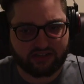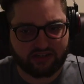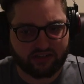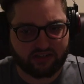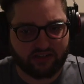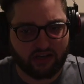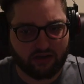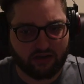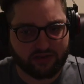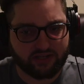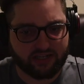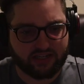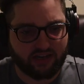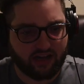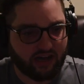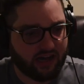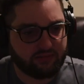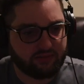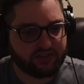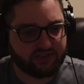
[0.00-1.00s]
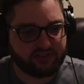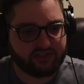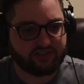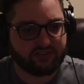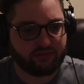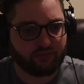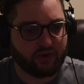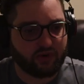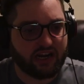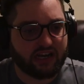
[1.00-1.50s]
comic.
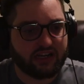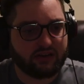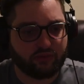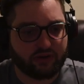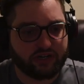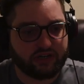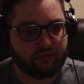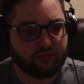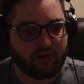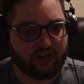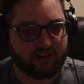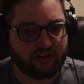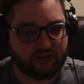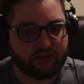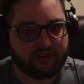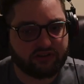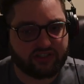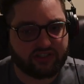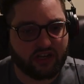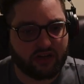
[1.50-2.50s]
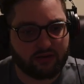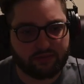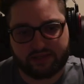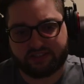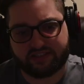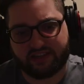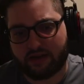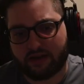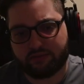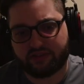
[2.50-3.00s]
When I read one of those
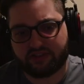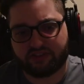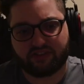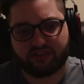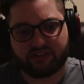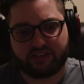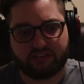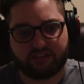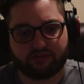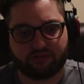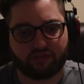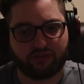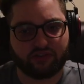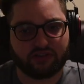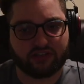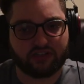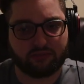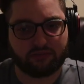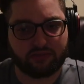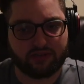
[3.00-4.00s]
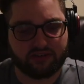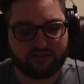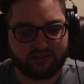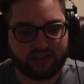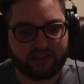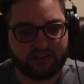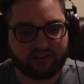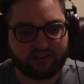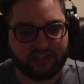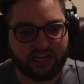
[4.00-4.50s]
comics, I'm just looking for a little bit of
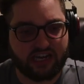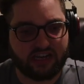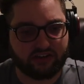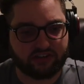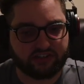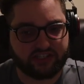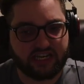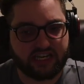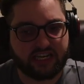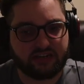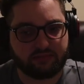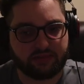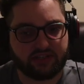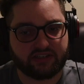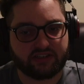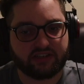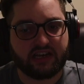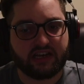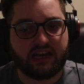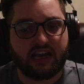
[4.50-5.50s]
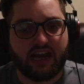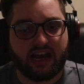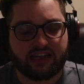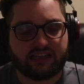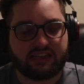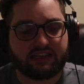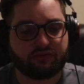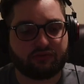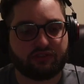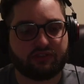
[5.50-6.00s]
entertainment.
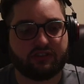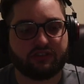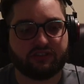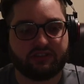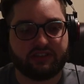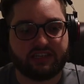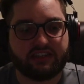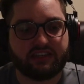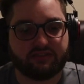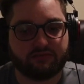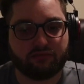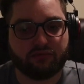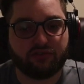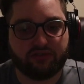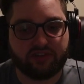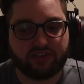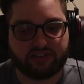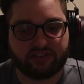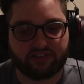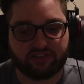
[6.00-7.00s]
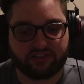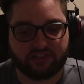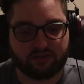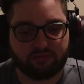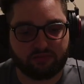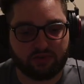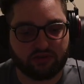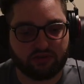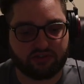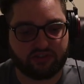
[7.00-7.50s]
And that's what these movies are
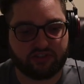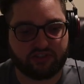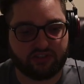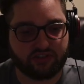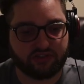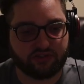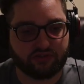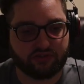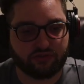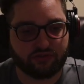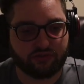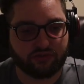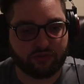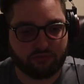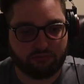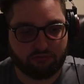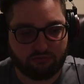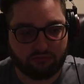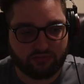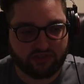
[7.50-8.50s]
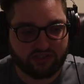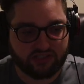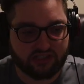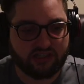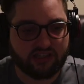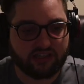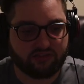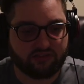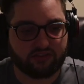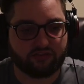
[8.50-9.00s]
supposed to
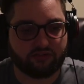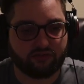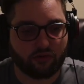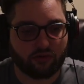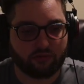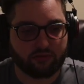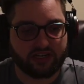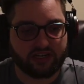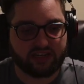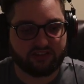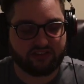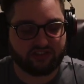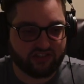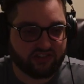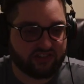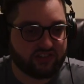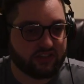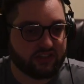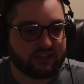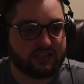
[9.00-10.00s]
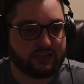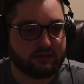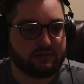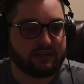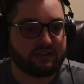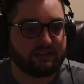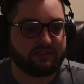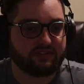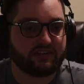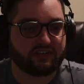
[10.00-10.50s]
deliver for me. It's just a little
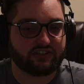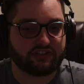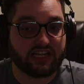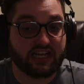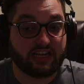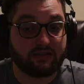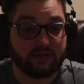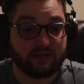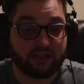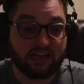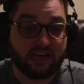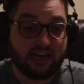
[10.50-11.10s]
bit of entertainment.